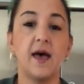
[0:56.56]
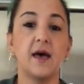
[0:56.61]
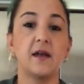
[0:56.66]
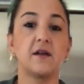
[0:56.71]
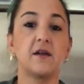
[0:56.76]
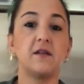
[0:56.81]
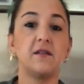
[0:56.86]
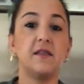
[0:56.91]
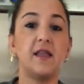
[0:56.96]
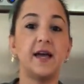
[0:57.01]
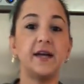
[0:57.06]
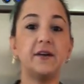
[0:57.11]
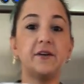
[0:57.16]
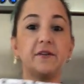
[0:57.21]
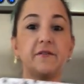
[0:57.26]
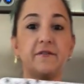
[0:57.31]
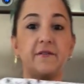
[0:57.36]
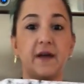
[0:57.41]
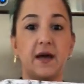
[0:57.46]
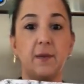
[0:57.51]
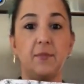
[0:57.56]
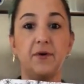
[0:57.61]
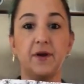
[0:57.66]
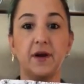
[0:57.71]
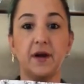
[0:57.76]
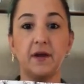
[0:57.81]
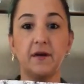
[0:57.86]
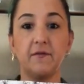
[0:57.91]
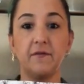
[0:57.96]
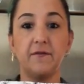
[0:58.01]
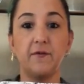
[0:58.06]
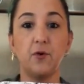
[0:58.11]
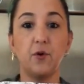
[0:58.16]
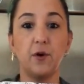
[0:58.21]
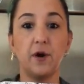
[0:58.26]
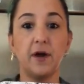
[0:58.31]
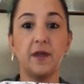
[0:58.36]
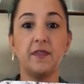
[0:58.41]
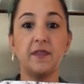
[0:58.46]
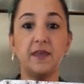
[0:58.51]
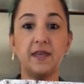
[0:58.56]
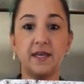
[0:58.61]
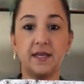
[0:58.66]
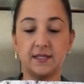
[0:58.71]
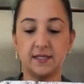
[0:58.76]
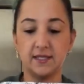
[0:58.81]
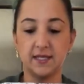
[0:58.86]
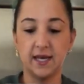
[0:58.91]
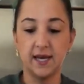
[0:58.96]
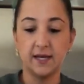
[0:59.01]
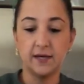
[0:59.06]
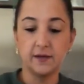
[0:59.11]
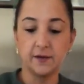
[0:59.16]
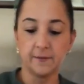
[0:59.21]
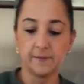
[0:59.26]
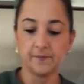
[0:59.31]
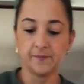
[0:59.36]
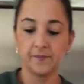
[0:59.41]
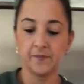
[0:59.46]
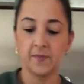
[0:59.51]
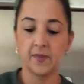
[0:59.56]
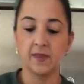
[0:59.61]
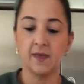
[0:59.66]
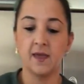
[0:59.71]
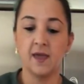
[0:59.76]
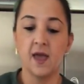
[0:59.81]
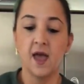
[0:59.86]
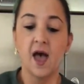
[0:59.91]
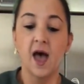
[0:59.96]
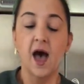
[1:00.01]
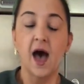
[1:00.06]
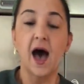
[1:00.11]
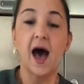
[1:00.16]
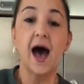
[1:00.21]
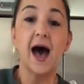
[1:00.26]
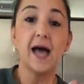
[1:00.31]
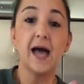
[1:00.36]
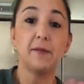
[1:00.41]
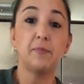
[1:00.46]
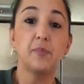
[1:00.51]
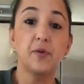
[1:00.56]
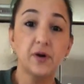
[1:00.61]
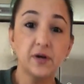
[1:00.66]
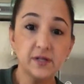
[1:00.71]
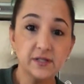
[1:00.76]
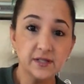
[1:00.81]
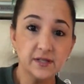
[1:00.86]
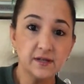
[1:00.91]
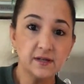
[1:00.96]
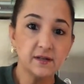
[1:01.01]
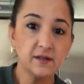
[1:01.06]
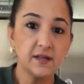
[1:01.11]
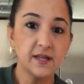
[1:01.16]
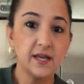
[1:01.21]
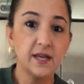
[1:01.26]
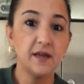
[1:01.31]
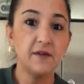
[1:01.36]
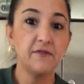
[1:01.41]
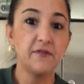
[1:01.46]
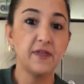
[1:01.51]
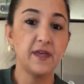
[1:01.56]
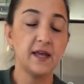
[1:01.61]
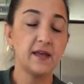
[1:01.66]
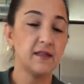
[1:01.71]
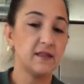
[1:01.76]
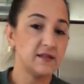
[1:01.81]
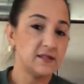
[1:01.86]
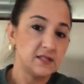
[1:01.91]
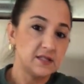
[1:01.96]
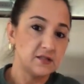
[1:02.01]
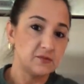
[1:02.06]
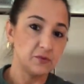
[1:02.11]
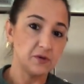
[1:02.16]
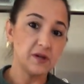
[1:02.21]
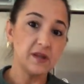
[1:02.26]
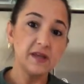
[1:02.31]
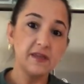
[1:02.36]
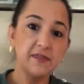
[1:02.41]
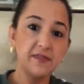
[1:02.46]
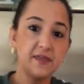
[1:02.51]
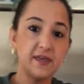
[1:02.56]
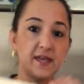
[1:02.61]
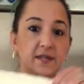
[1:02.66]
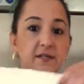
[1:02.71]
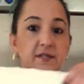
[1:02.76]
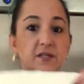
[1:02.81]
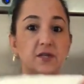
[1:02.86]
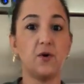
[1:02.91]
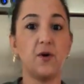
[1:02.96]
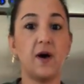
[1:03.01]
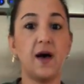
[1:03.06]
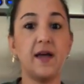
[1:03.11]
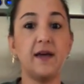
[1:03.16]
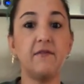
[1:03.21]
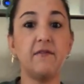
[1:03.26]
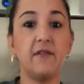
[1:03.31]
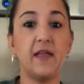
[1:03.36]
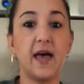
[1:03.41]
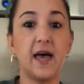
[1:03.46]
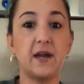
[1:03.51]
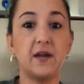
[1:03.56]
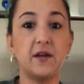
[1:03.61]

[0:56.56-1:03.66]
and a lighter fabric for the inside. I personally think this is really thin, so I have